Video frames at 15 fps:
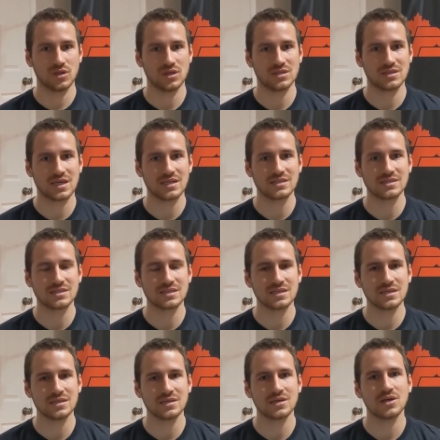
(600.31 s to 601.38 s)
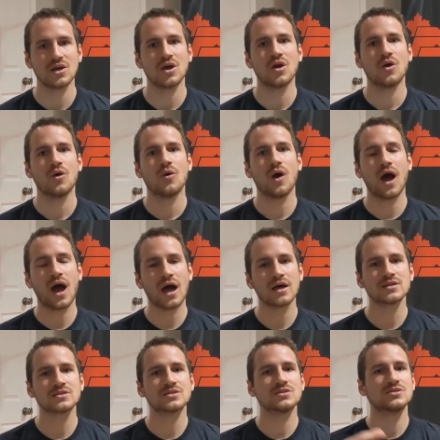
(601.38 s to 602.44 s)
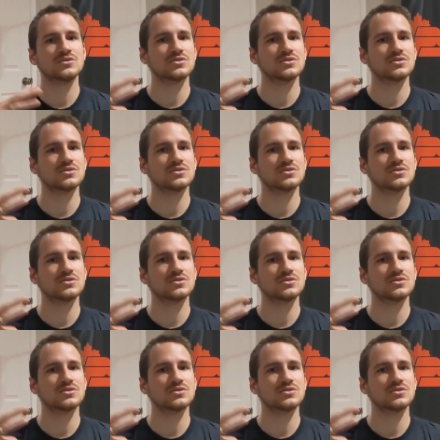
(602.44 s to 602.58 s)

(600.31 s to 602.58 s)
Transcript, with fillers: intensity as